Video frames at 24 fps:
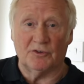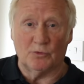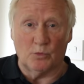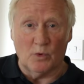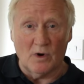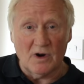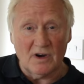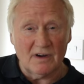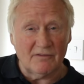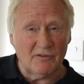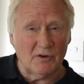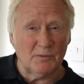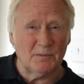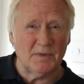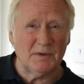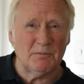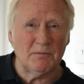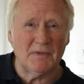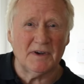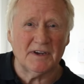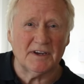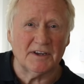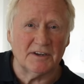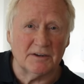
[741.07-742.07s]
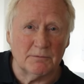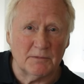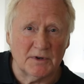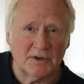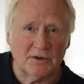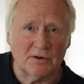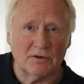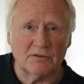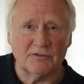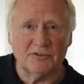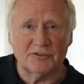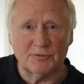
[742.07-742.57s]
Why have I been making them in
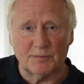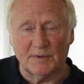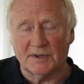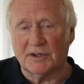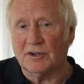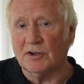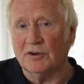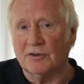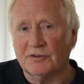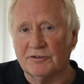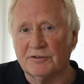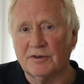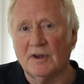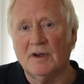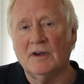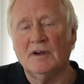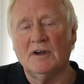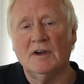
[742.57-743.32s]
orange? Because